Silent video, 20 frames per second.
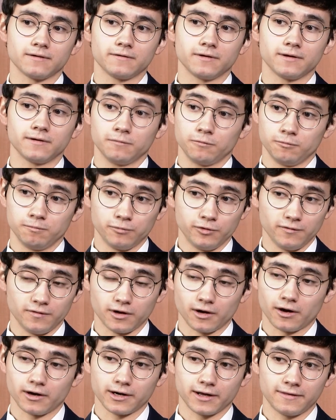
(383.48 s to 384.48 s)
Moving
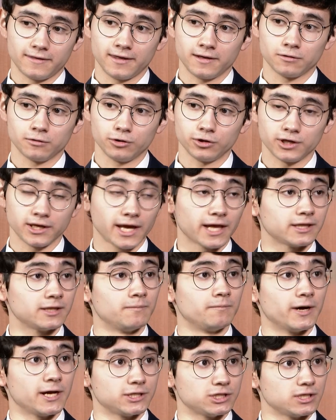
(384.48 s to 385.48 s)
on, I think looking at the
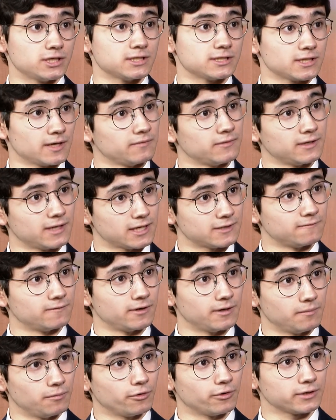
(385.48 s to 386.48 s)
budget is something that's
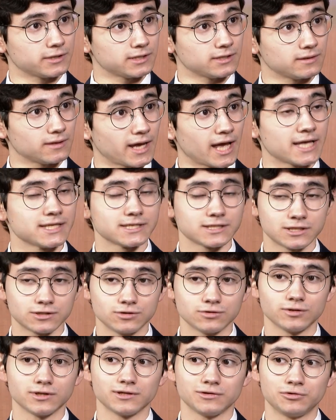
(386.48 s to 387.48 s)
very important. As a
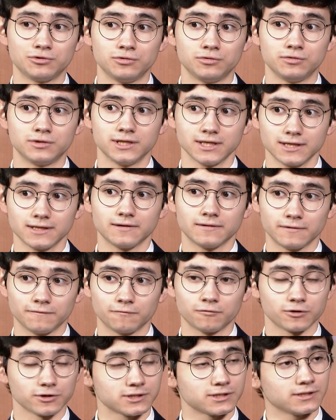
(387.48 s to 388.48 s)
student who did
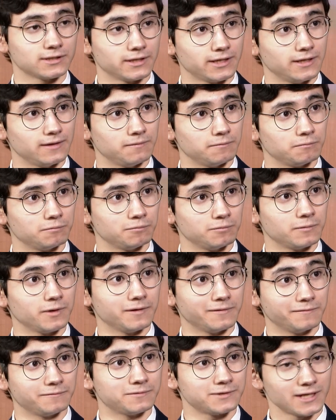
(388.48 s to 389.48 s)
unfortunately
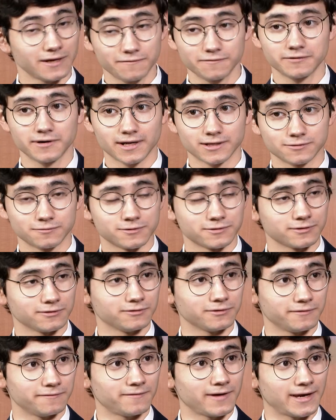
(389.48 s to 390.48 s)
suffer as a
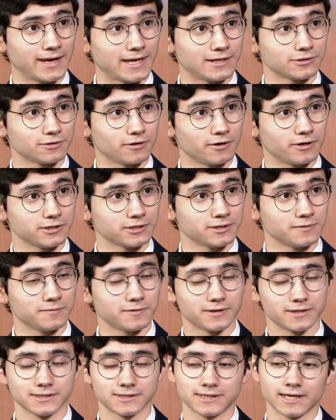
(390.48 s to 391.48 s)
result of financial hardship
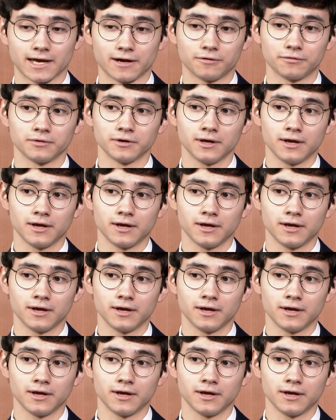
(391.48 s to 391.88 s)
in this town,